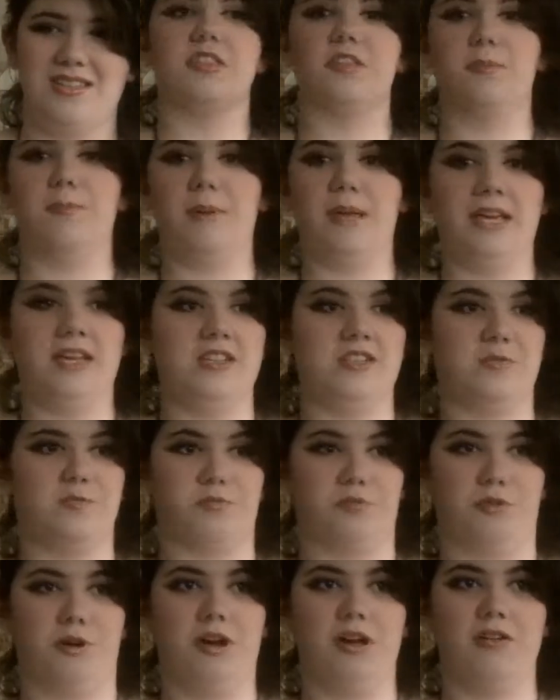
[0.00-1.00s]
The
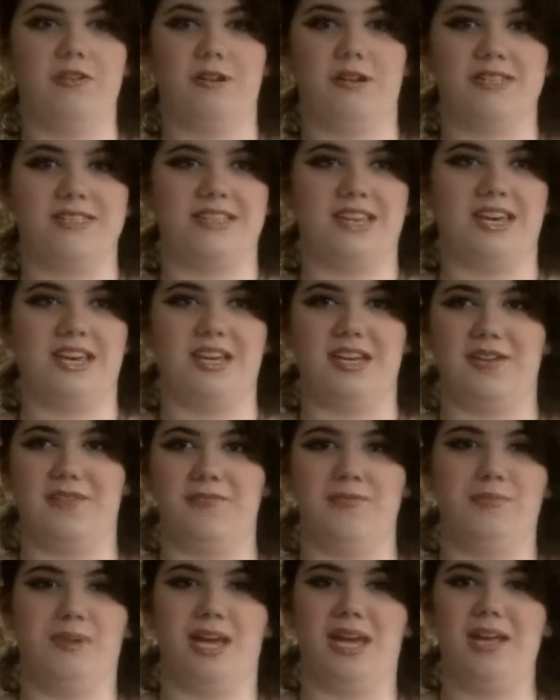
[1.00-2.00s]
biggest progress I
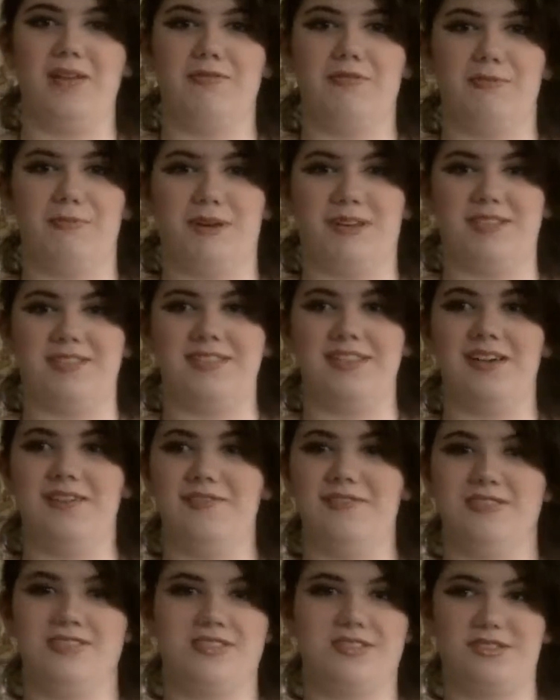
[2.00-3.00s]
have made with
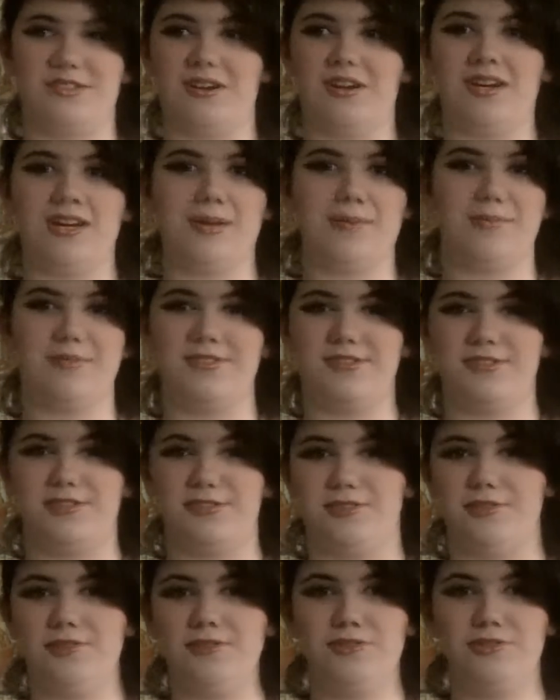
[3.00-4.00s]
myself is starting up
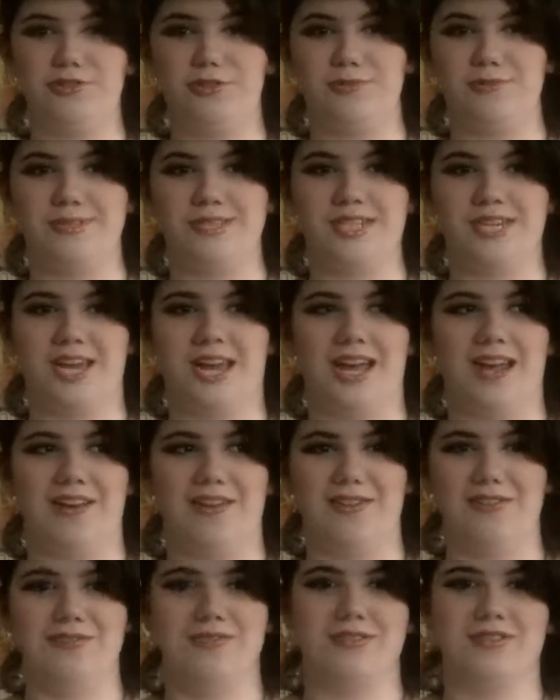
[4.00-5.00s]
this YouTube
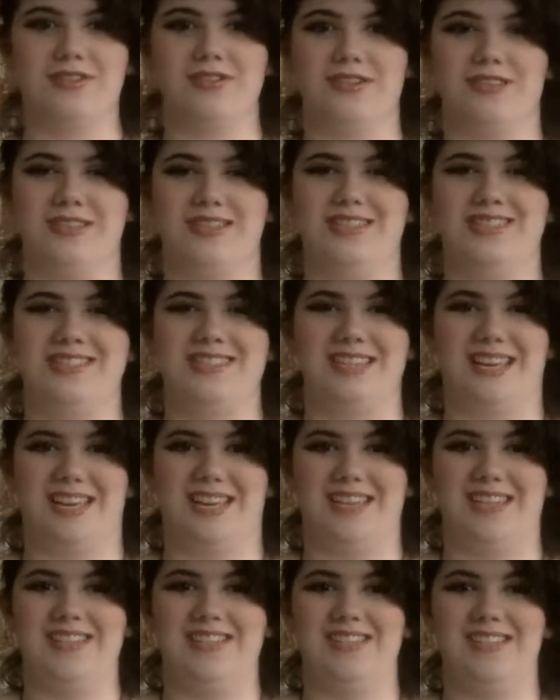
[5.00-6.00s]
channel, for goodness
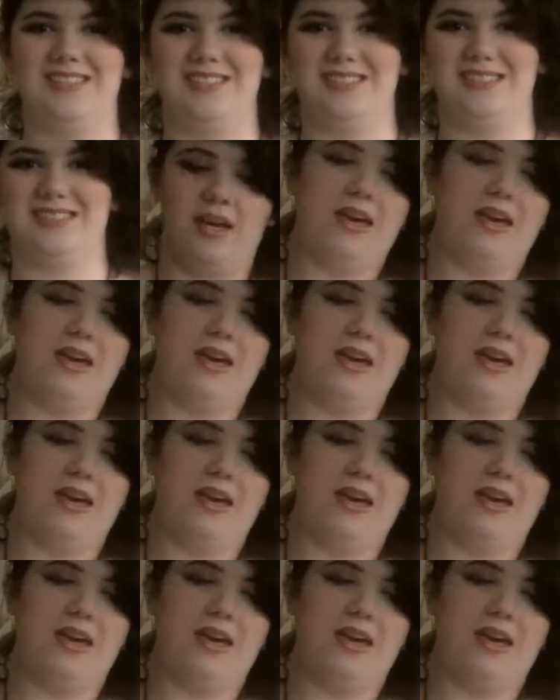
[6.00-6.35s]
sakes.